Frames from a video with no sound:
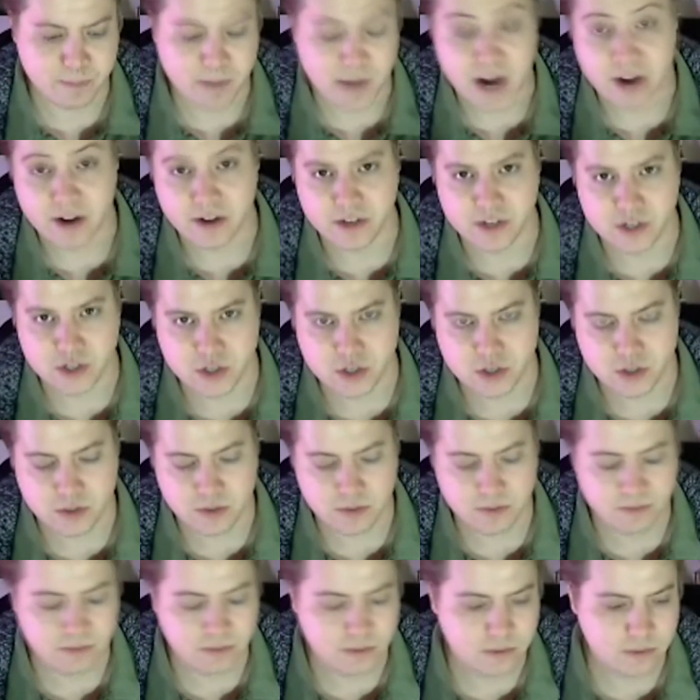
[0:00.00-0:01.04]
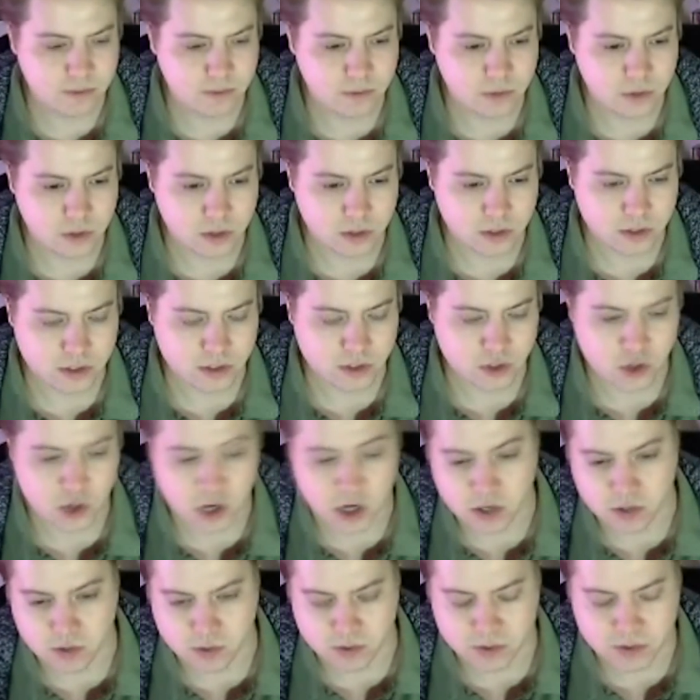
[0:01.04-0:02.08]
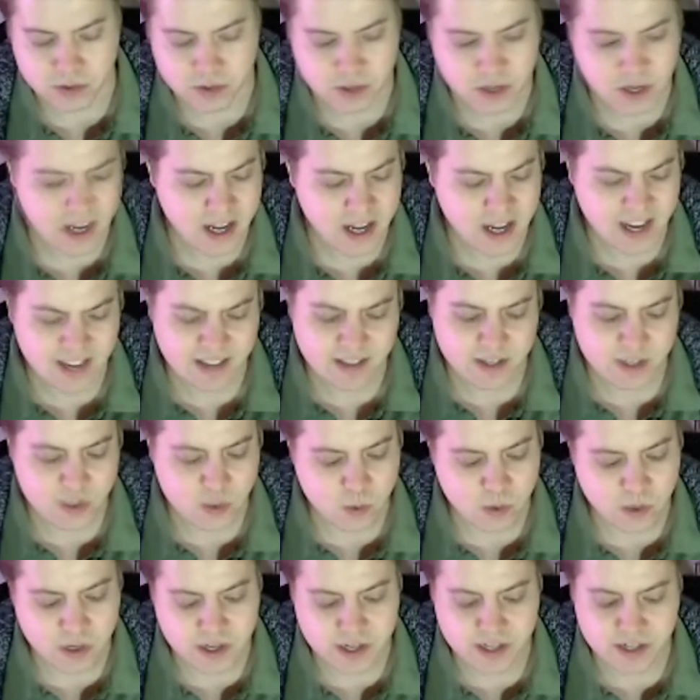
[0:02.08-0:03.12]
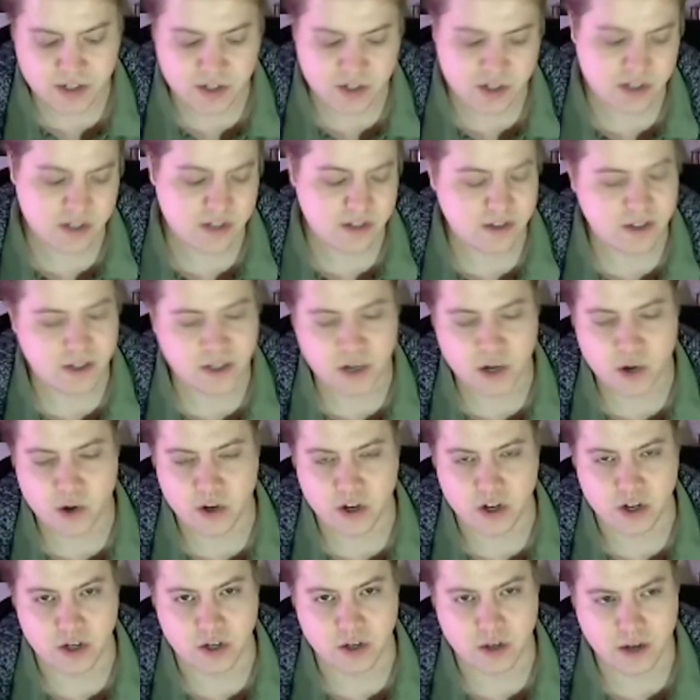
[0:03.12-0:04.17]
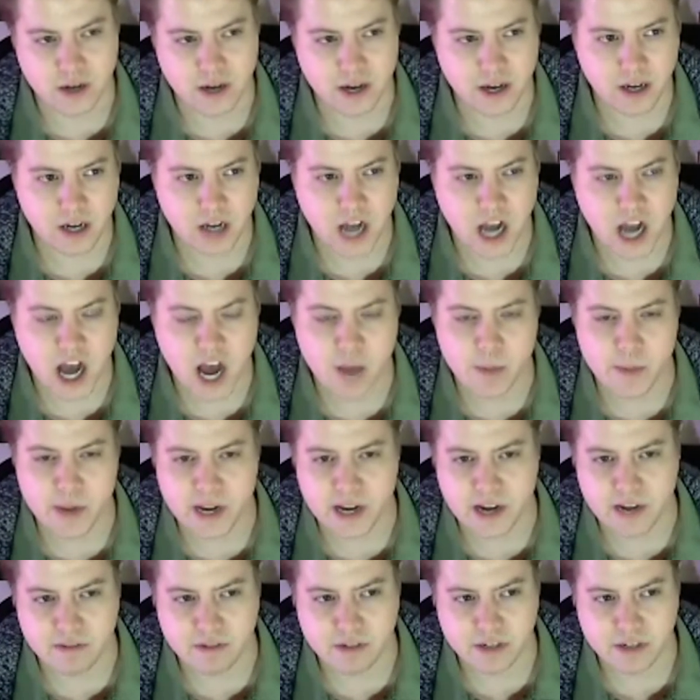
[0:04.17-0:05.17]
marriage struggles, and this one is just your common